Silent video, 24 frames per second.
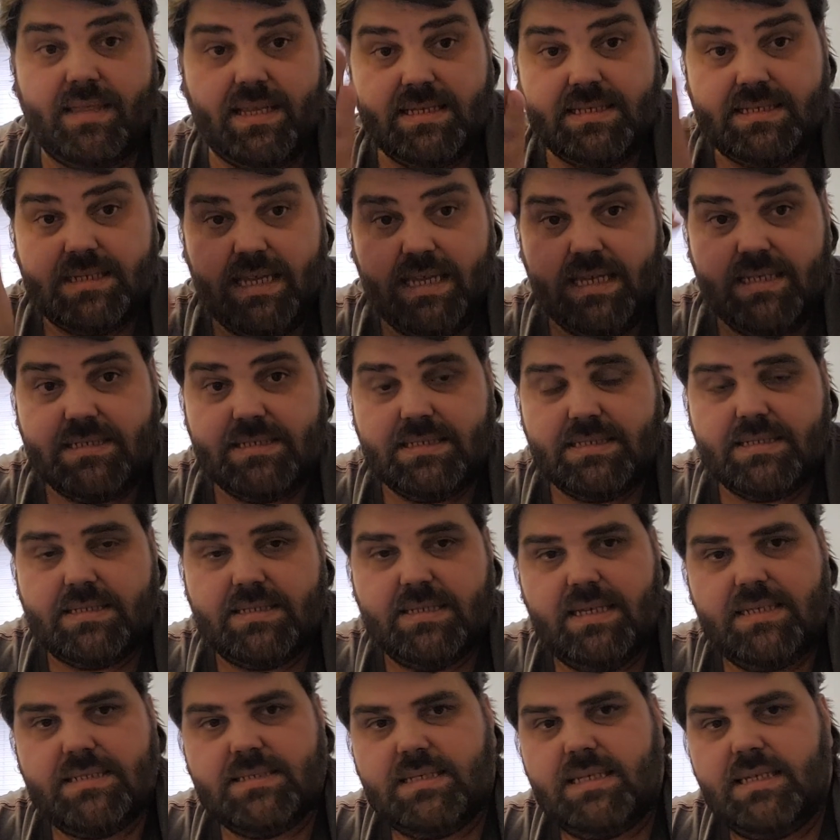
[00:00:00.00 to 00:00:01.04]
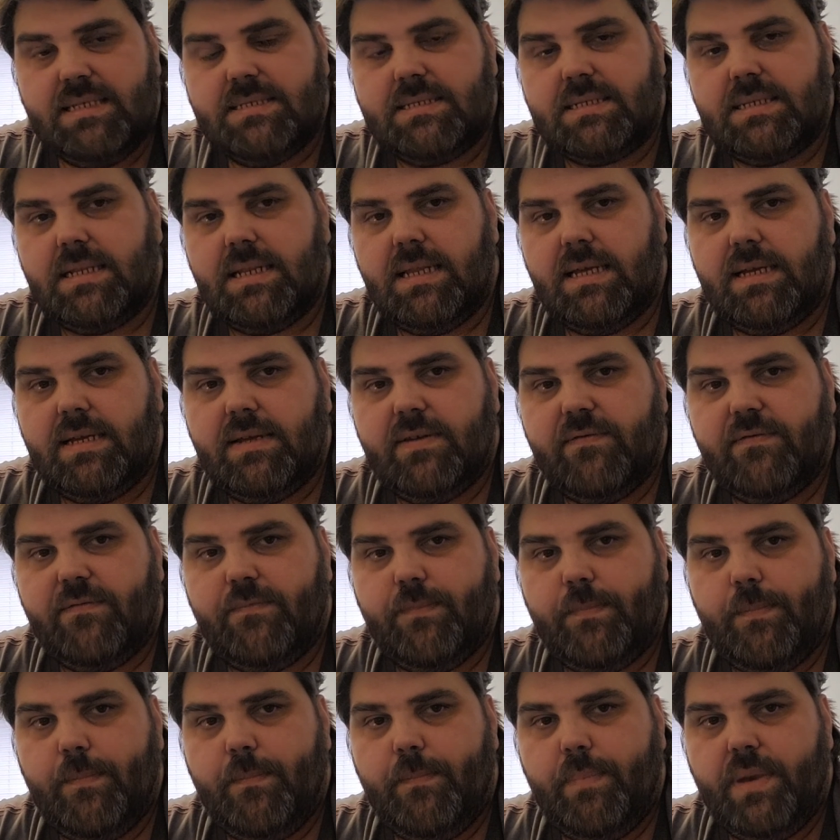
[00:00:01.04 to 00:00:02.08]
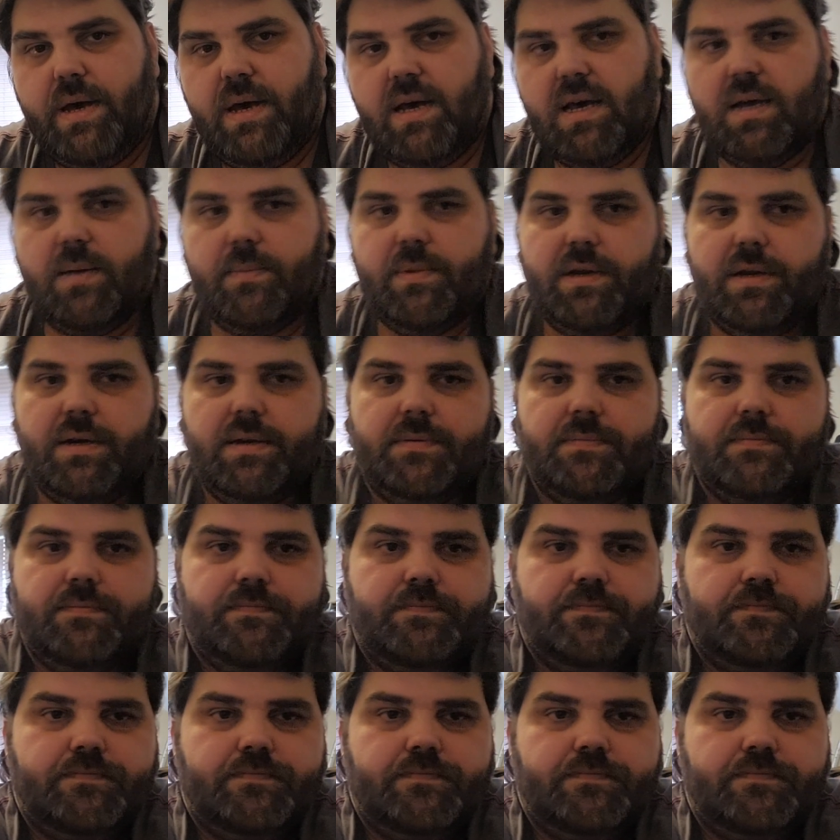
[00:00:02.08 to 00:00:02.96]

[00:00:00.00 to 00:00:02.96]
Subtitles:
This is Clive Palmer.